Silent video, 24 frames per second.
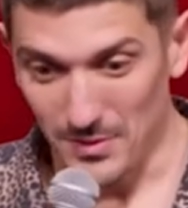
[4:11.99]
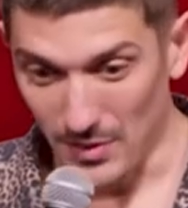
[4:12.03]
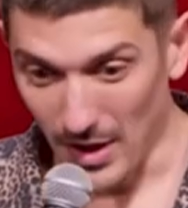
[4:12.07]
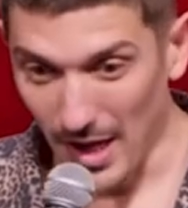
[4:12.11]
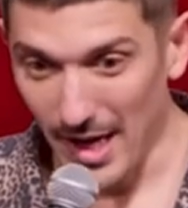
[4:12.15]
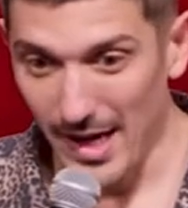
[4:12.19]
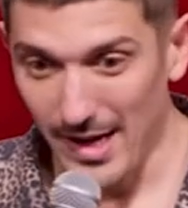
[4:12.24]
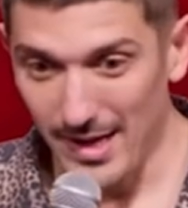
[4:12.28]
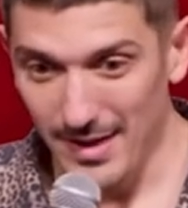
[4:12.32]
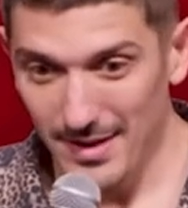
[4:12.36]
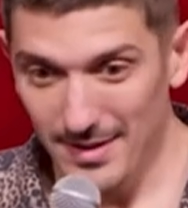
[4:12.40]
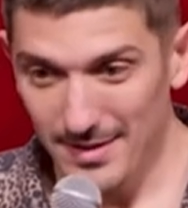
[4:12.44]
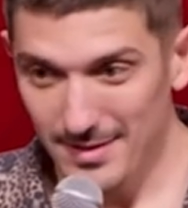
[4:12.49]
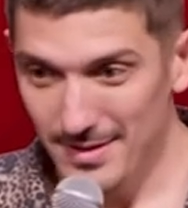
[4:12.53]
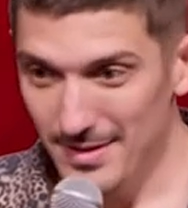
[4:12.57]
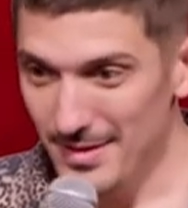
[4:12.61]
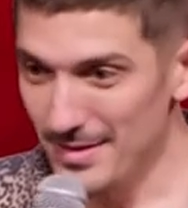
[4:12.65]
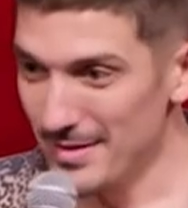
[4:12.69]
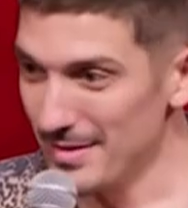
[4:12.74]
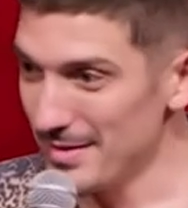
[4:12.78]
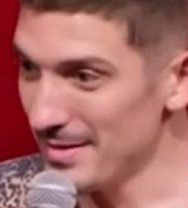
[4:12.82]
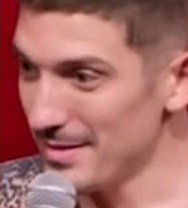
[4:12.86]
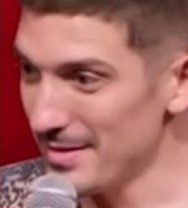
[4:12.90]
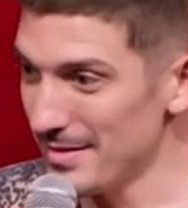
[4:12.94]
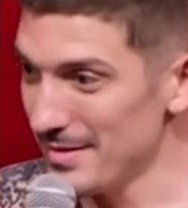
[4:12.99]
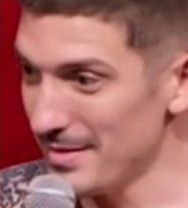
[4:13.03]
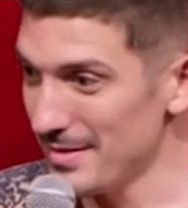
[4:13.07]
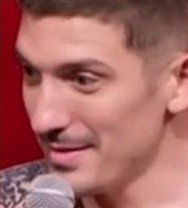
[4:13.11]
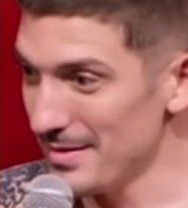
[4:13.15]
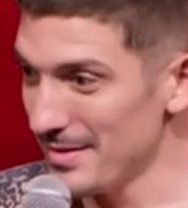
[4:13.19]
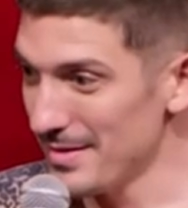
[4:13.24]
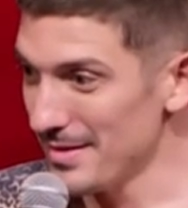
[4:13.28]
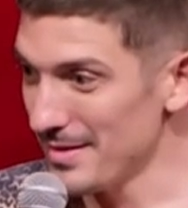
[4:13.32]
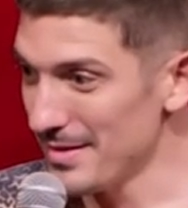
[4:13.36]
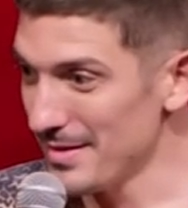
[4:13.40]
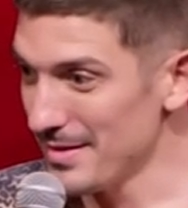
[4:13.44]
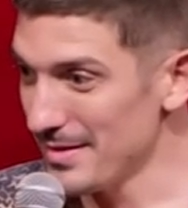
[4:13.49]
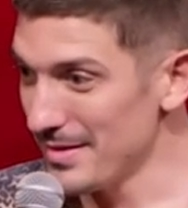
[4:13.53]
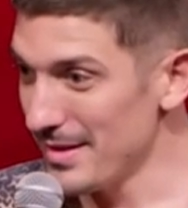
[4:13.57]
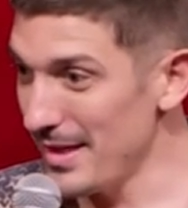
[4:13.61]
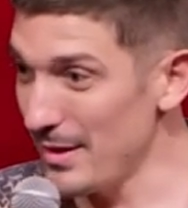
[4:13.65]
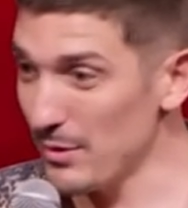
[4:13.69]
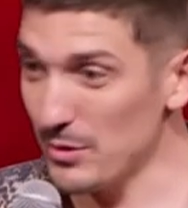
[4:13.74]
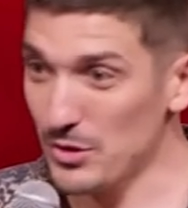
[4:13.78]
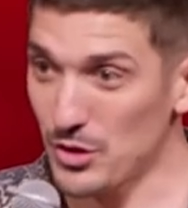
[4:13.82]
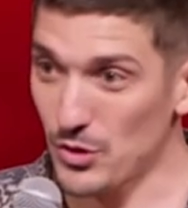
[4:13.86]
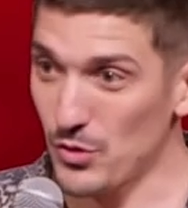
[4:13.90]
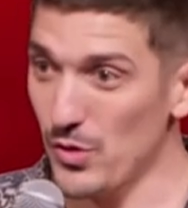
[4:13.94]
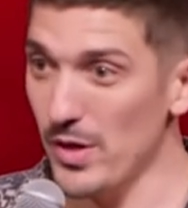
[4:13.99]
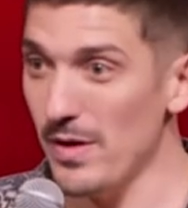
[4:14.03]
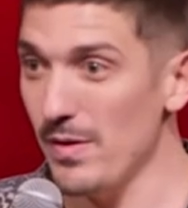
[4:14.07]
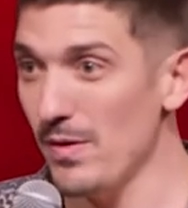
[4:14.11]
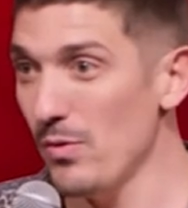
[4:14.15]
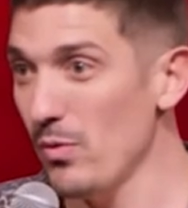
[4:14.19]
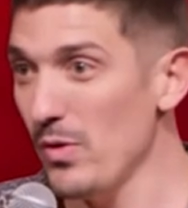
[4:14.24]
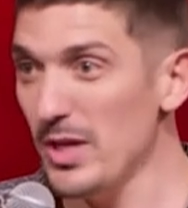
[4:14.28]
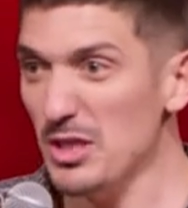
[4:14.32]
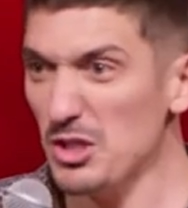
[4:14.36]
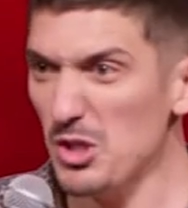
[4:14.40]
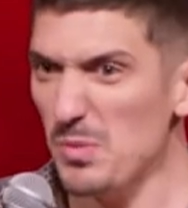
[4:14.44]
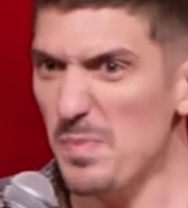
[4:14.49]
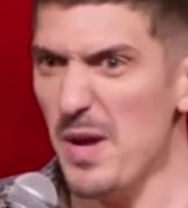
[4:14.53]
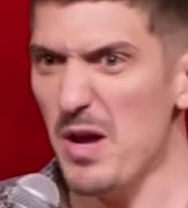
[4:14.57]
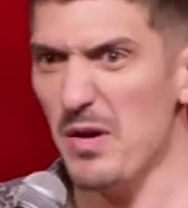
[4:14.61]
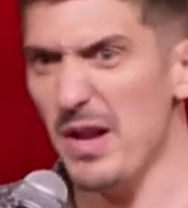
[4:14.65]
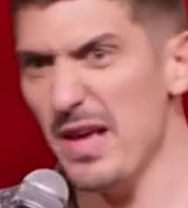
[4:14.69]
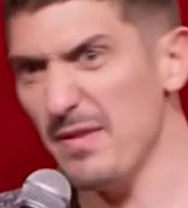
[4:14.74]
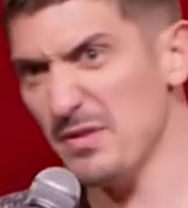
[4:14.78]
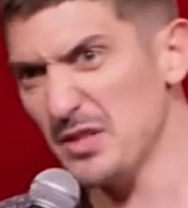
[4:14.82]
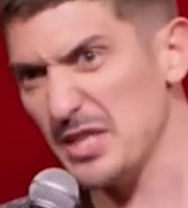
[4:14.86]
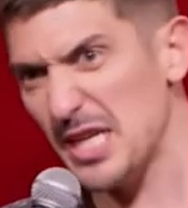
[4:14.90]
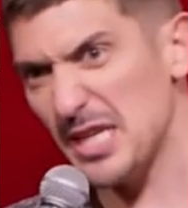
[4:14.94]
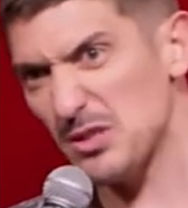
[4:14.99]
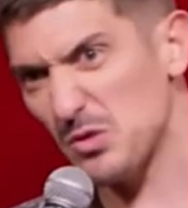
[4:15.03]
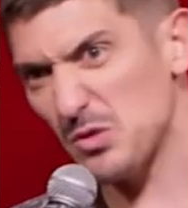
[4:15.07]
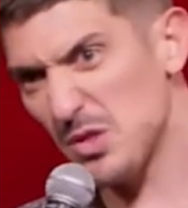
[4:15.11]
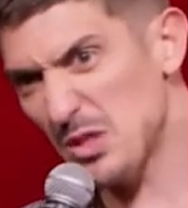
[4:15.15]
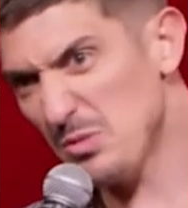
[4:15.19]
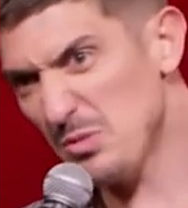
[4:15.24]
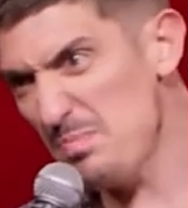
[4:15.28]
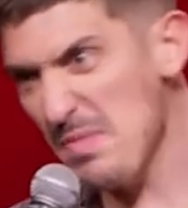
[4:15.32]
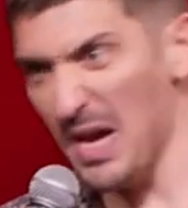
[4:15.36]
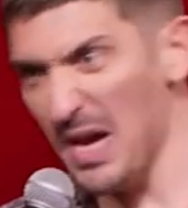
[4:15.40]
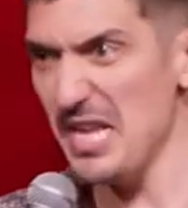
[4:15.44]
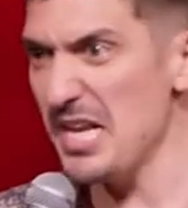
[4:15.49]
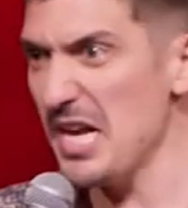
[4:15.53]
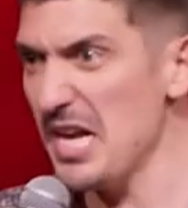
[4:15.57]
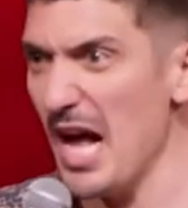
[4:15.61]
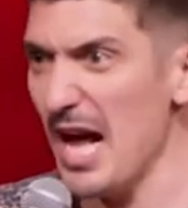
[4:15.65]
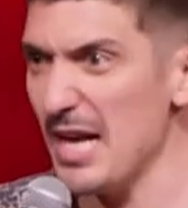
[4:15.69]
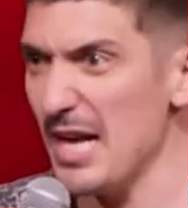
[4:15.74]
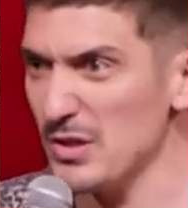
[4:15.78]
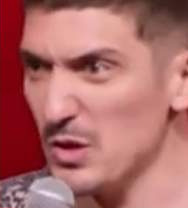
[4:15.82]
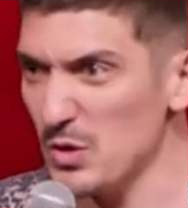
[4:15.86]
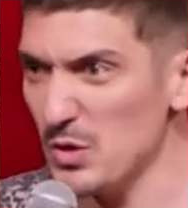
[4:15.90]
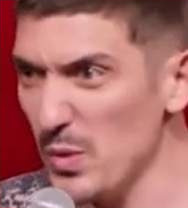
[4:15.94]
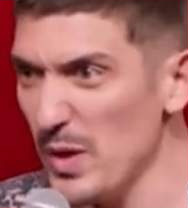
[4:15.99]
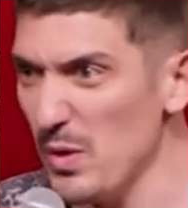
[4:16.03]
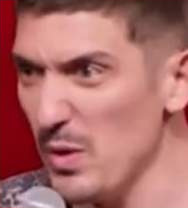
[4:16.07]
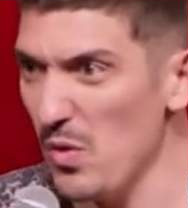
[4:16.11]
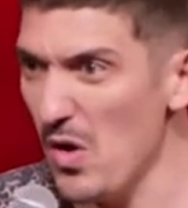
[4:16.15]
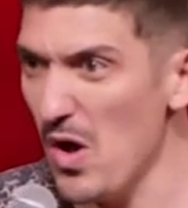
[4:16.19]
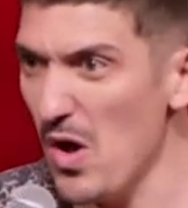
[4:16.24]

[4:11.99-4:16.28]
Right? They were screaming, we should be able to have sex with as many guys as we